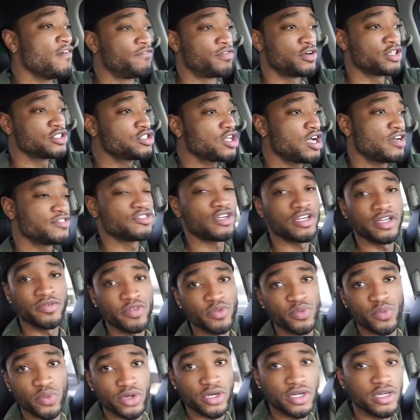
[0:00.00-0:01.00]
First off, starting
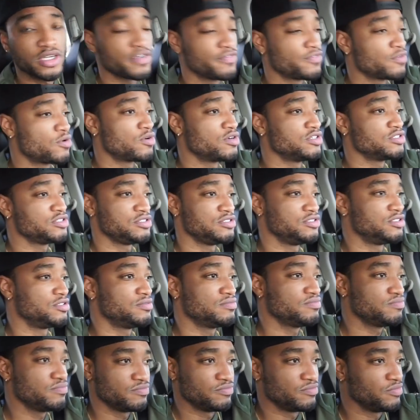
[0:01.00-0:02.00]
with work, of course, you know,
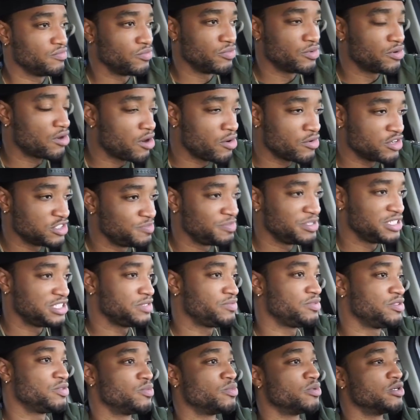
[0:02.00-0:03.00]
we're always busy
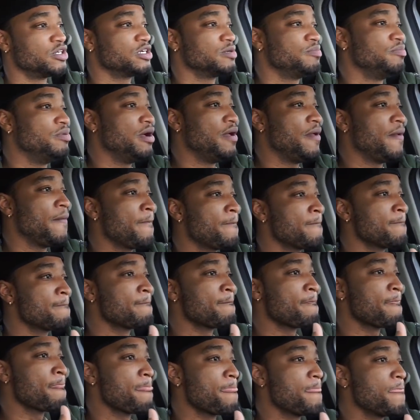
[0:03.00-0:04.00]
with work, but
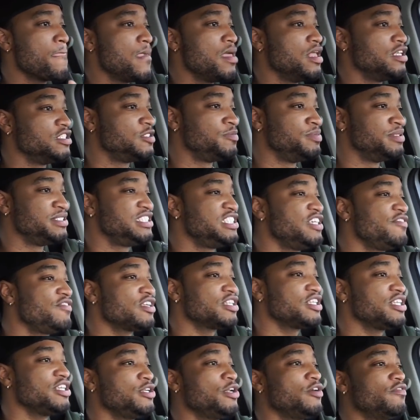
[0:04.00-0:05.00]

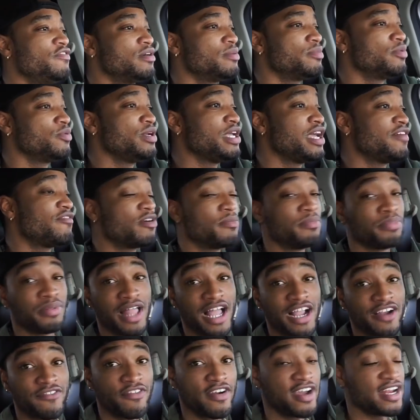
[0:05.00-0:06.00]
specifically in November, we have our
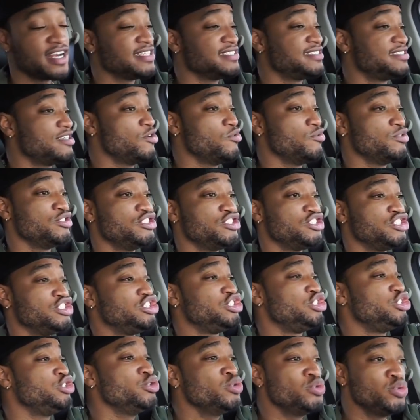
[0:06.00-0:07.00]
Black Friday sale, which is
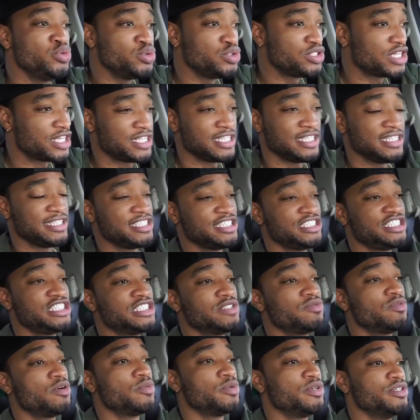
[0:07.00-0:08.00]
huge. I think this
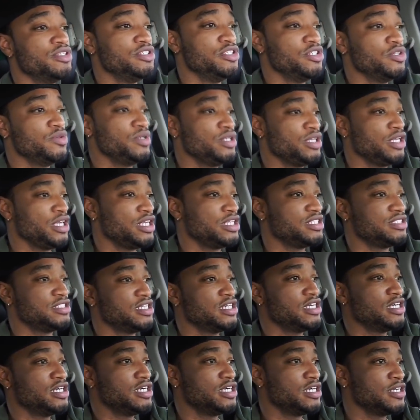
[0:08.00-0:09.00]
year what we're doing is
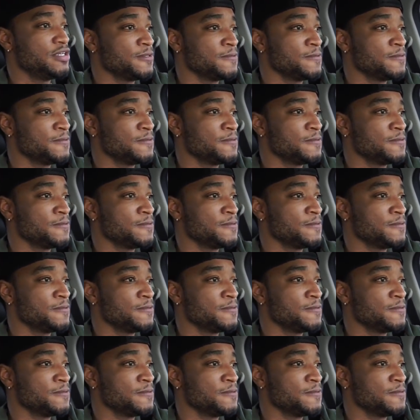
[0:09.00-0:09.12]
uh,